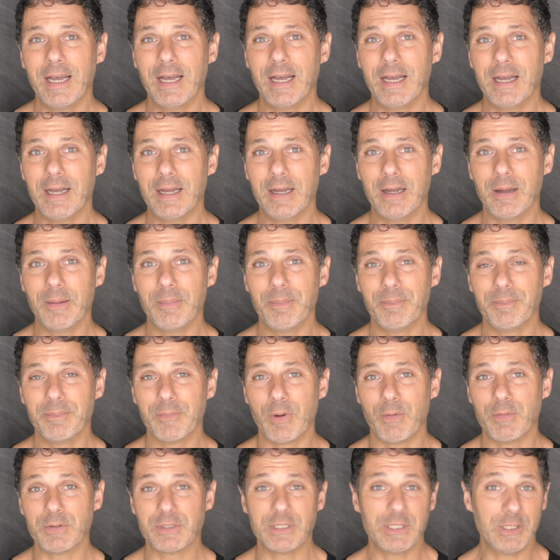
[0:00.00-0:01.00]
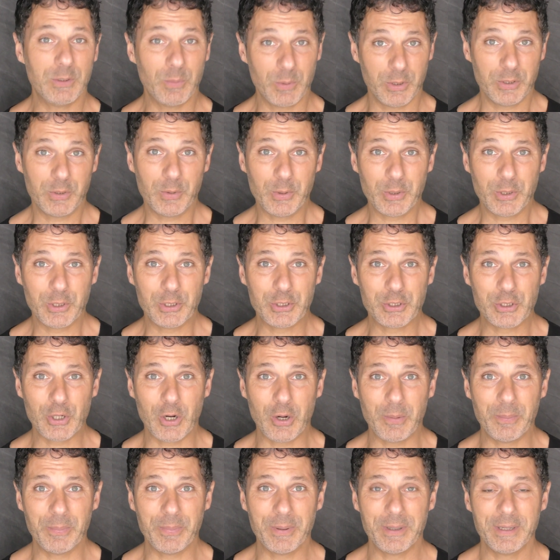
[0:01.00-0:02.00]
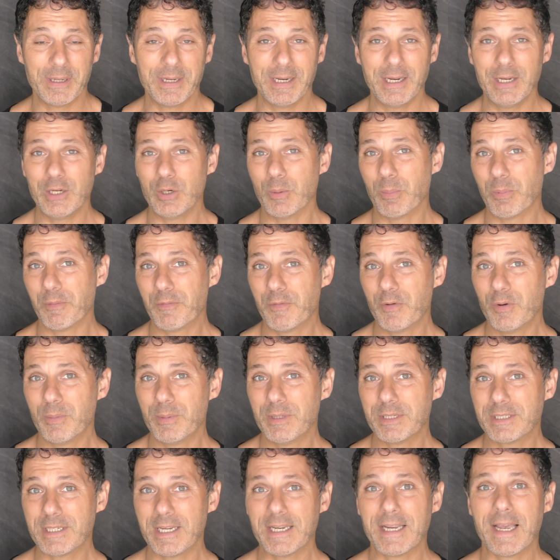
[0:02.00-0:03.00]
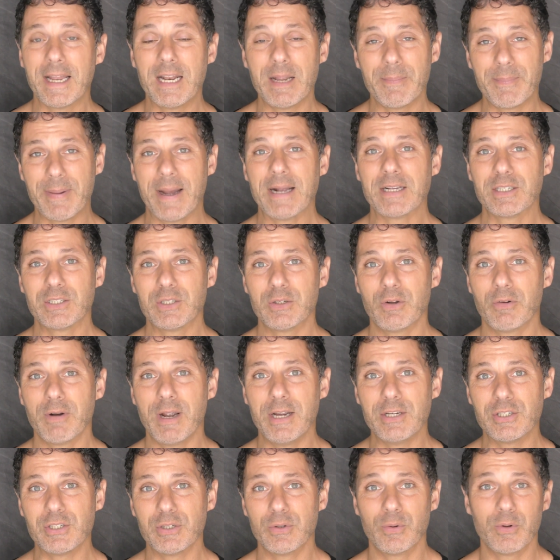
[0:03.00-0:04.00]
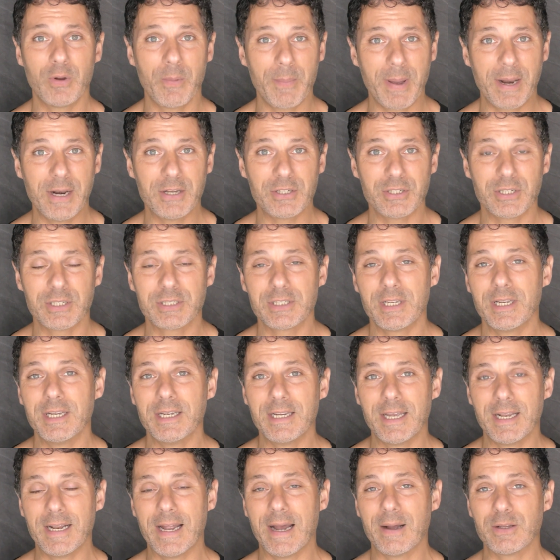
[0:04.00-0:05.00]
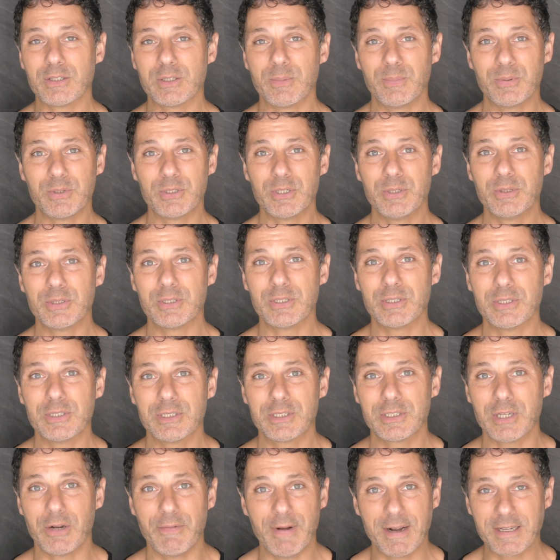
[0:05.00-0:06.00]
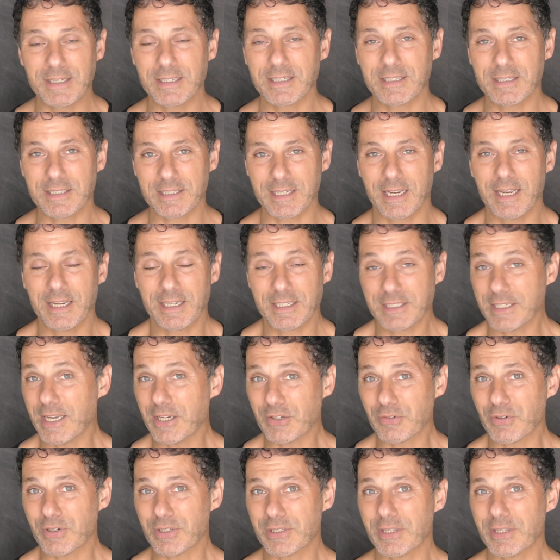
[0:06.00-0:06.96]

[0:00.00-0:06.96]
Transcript: Obviously you want to do a good job in your performance and get it back to your agent or your manager so they can get it out to producers, directors, etc.